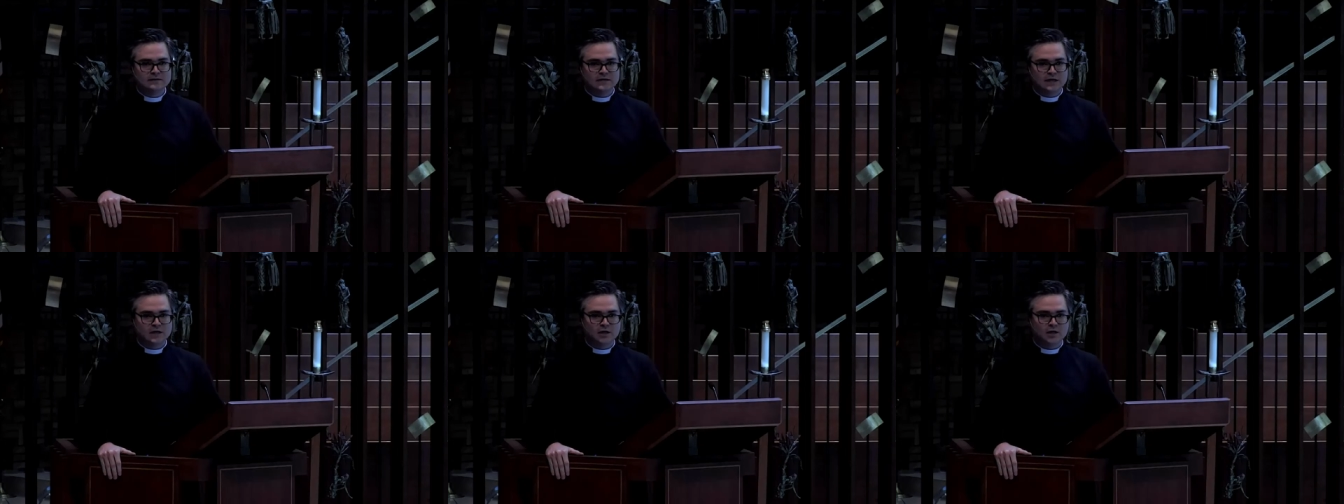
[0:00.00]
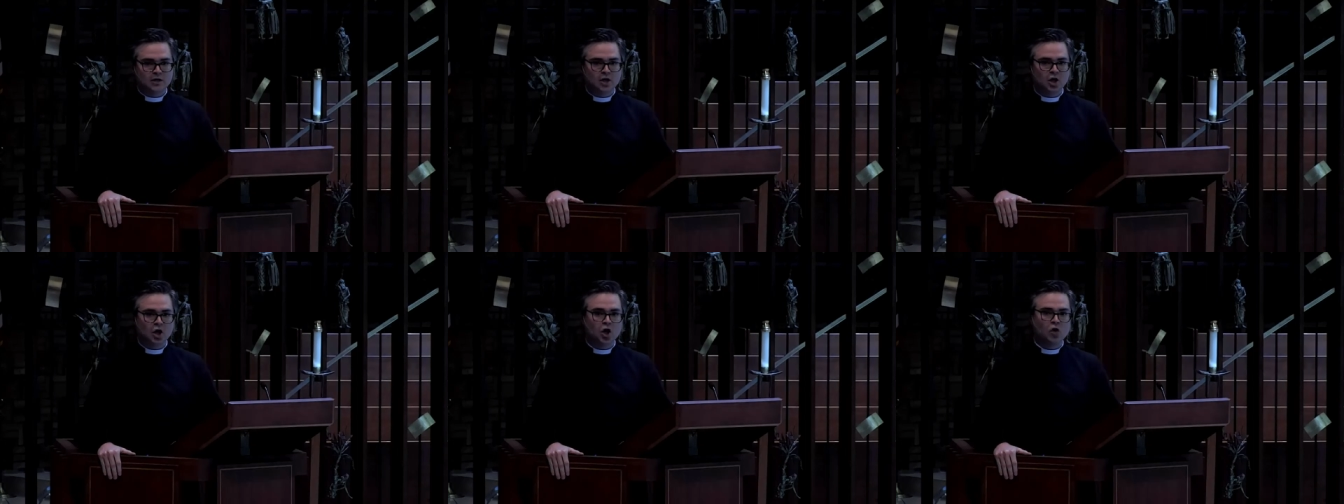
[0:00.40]
in our
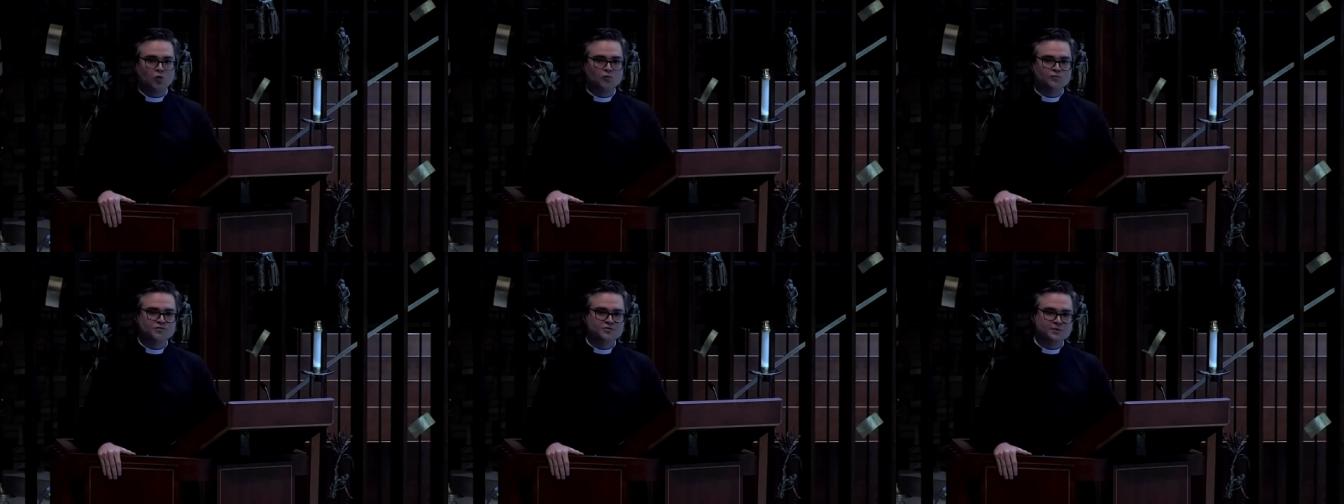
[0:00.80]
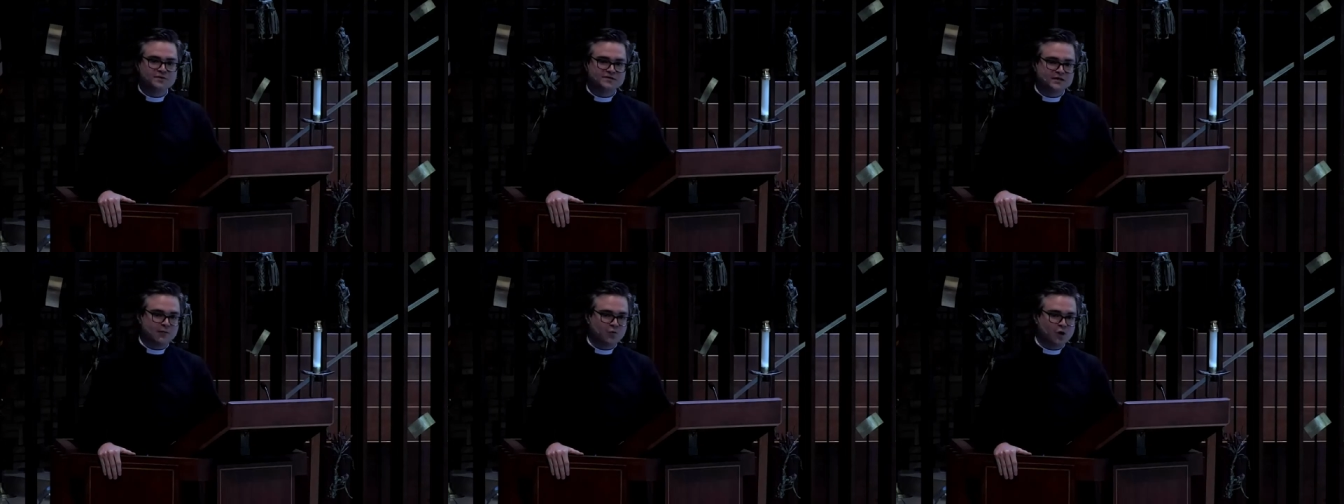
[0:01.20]
homes with
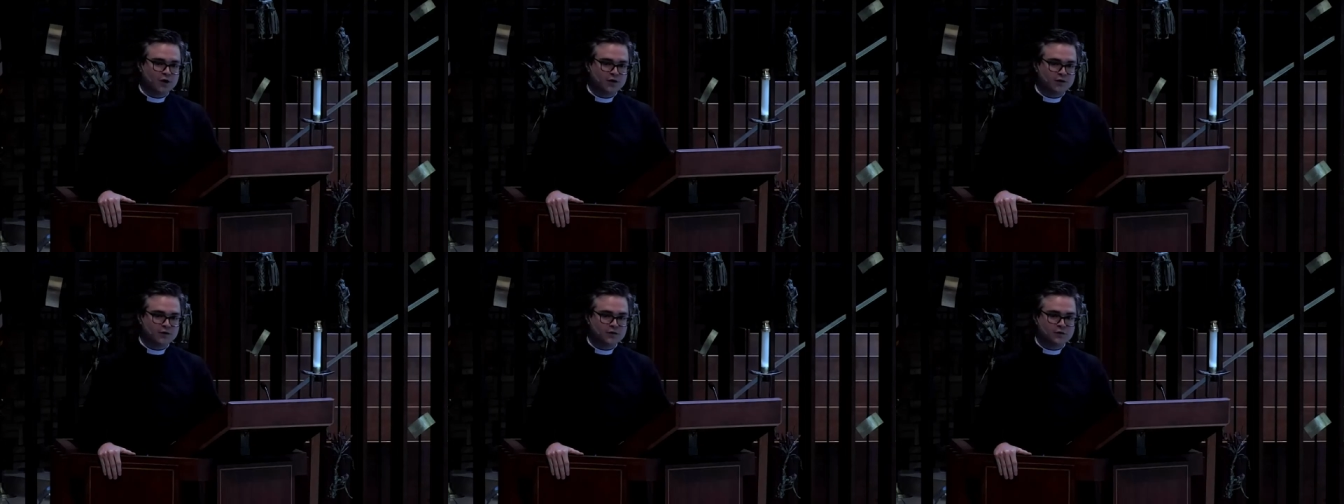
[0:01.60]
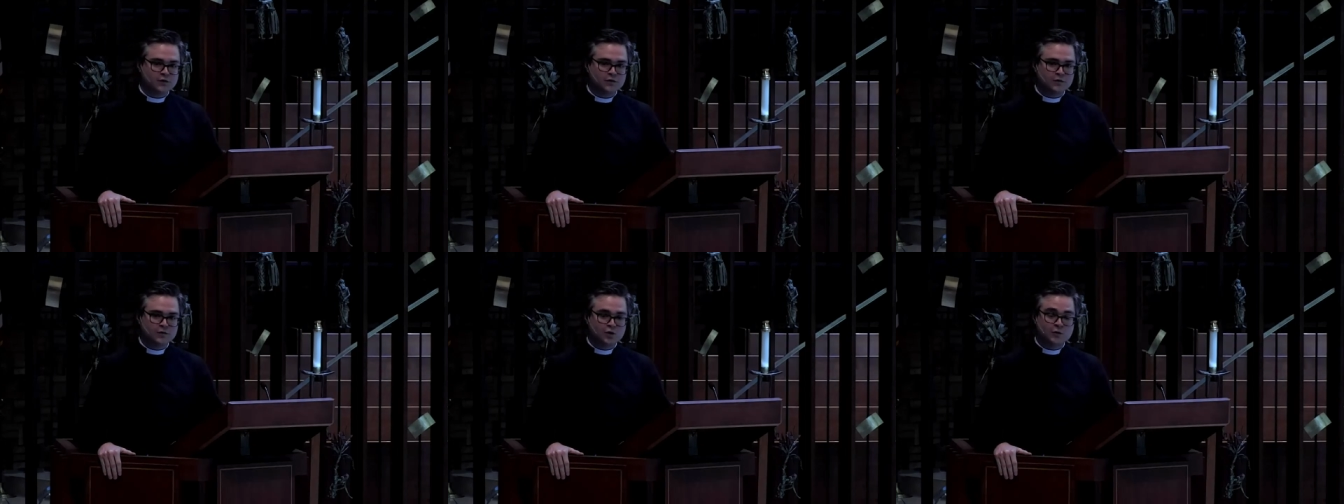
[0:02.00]
someone
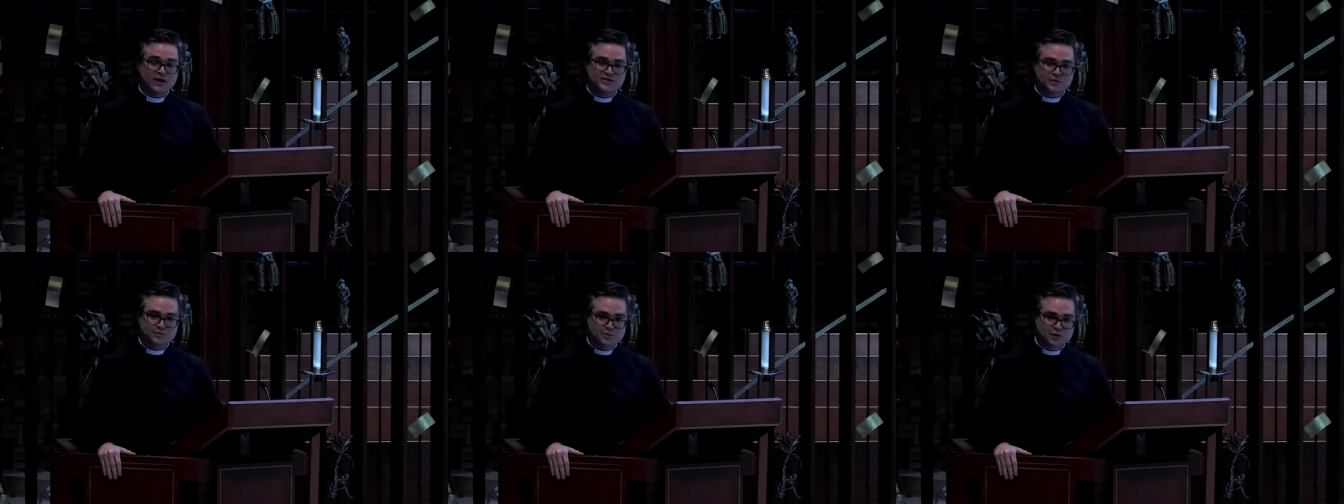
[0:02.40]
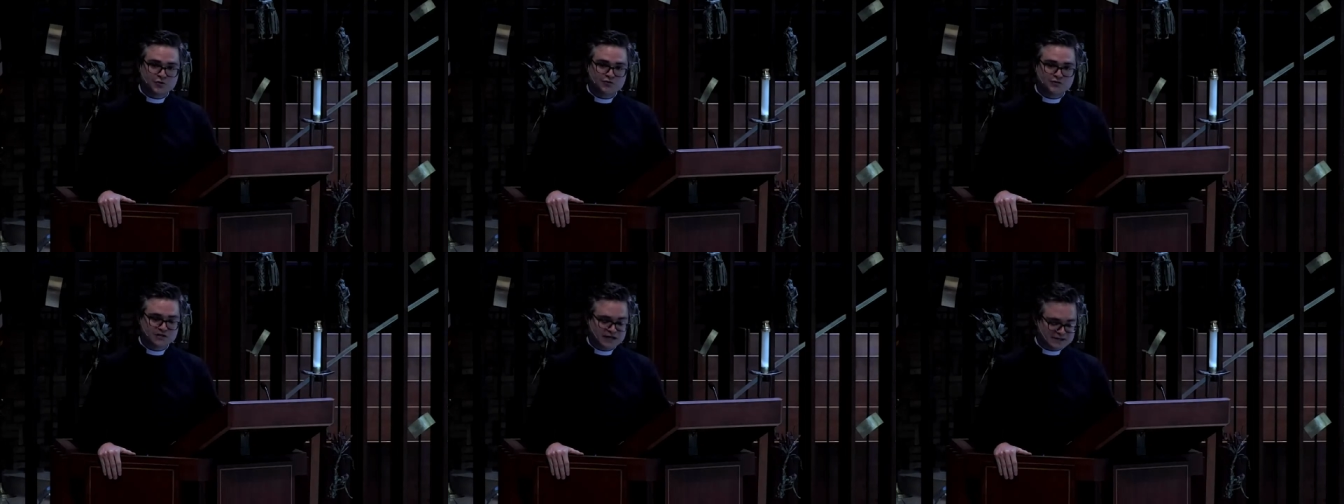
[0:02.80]
who has
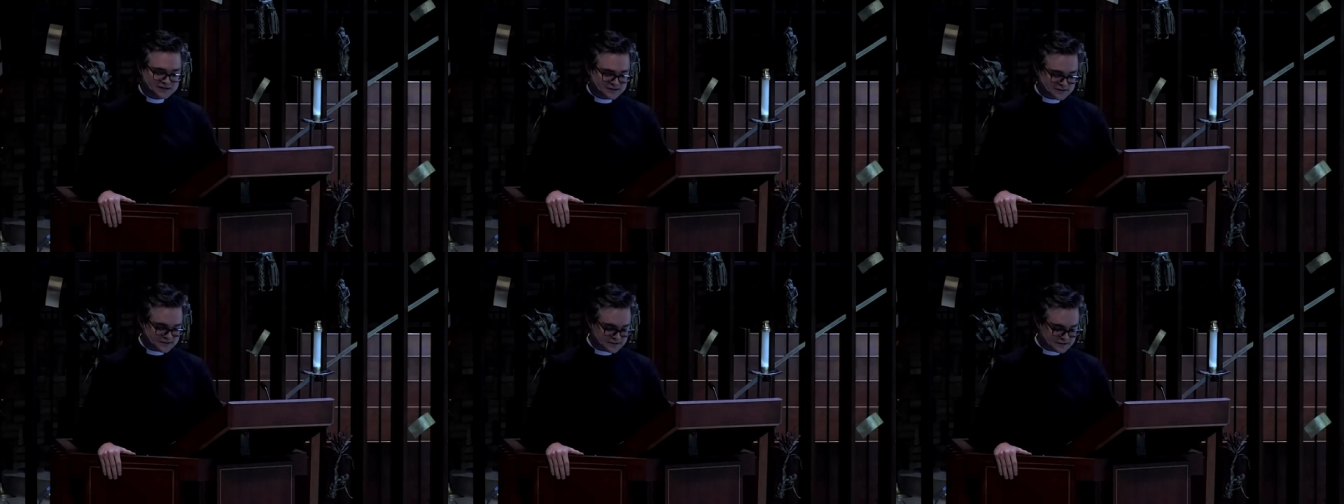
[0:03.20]
abused us,